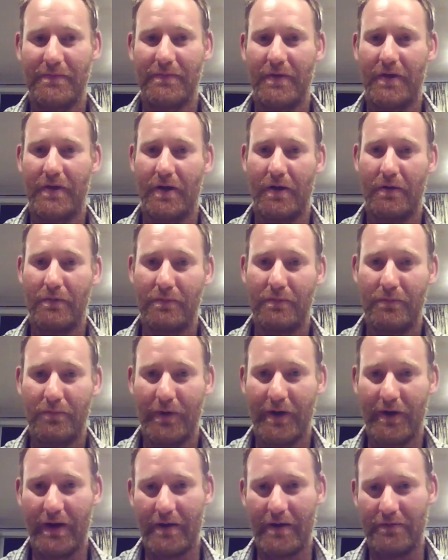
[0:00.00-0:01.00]
we
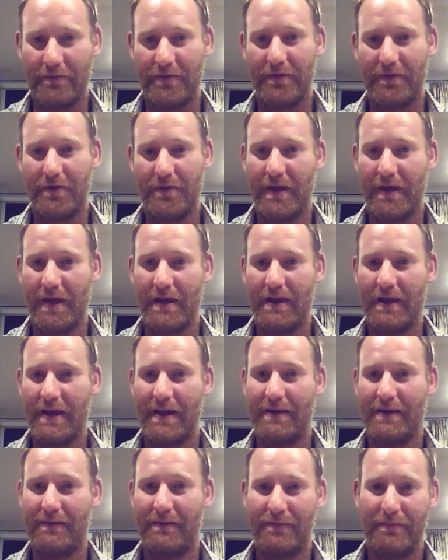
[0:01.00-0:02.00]
don't have to do that,
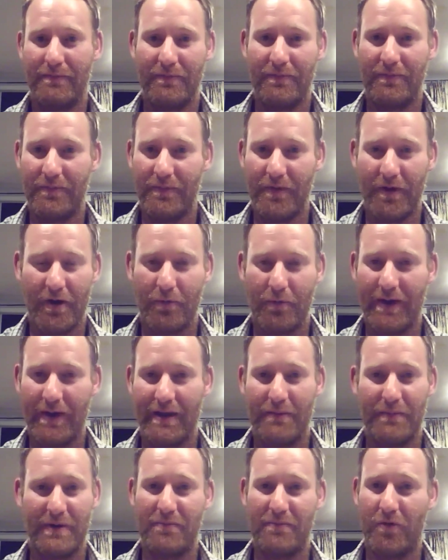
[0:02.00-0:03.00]
and we
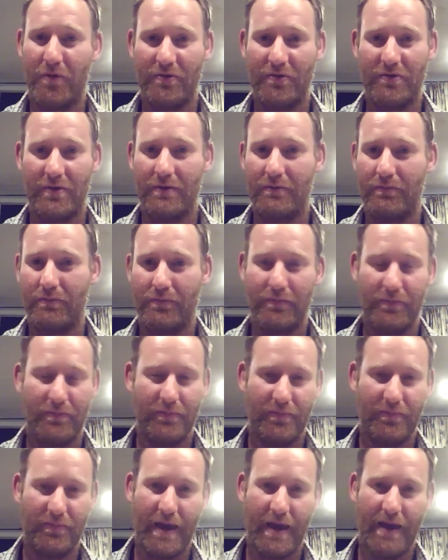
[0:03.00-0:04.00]
get a bit of moisture, and
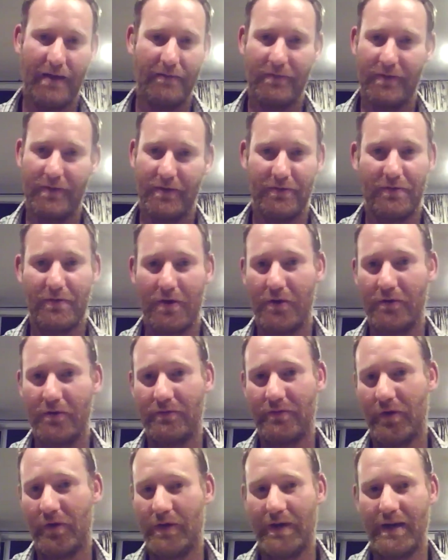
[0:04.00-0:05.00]
that just
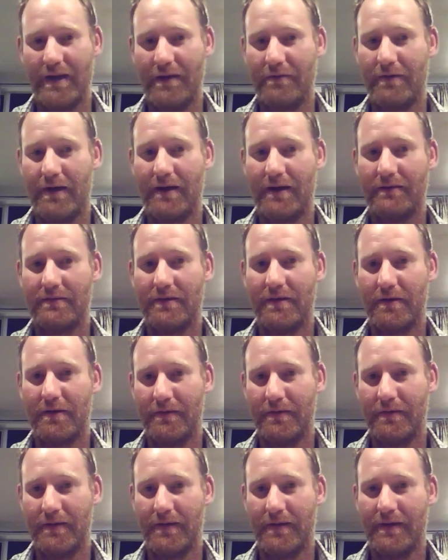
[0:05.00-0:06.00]
grows food anyway.
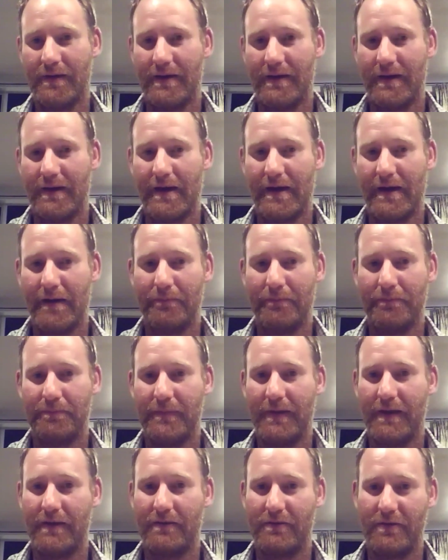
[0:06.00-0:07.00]
So so
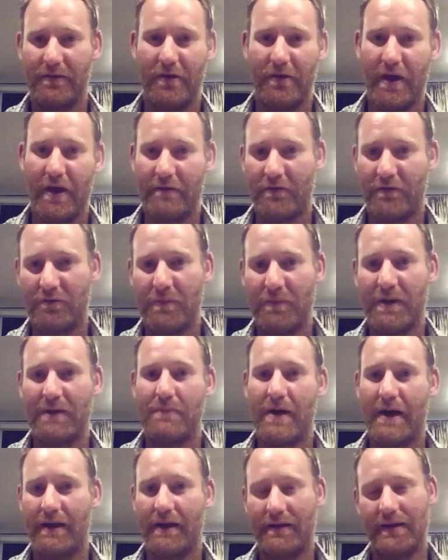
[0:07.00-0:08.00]
you don't have to spend
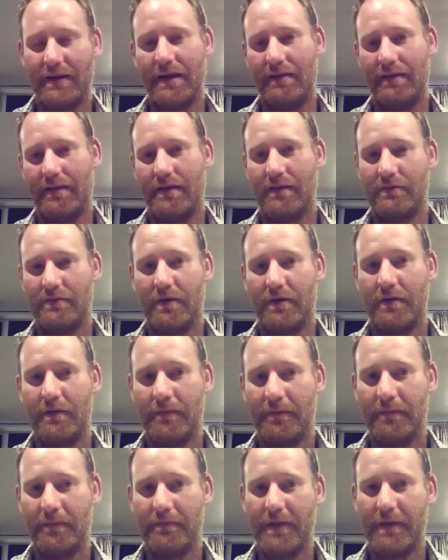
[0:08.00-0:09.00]
money to get there. So
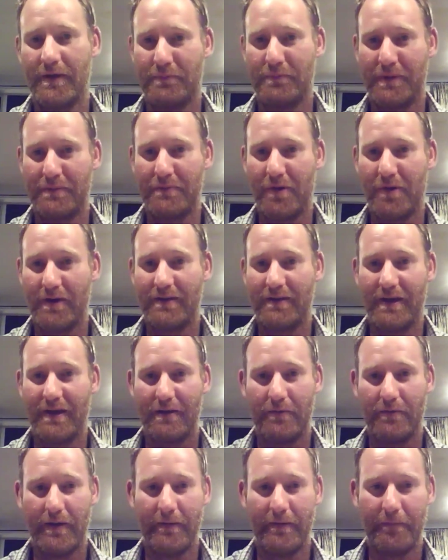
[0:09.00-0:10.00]
that'd be my
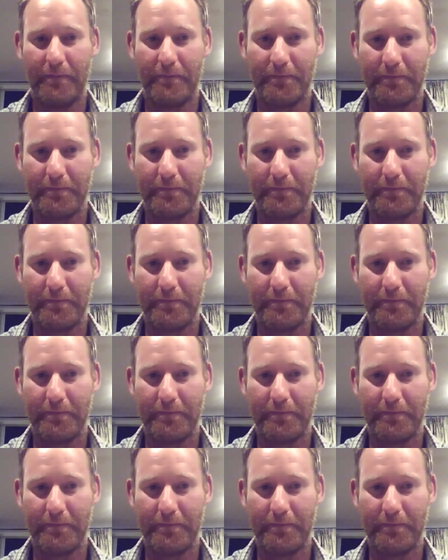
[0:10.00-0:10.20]
takeaway.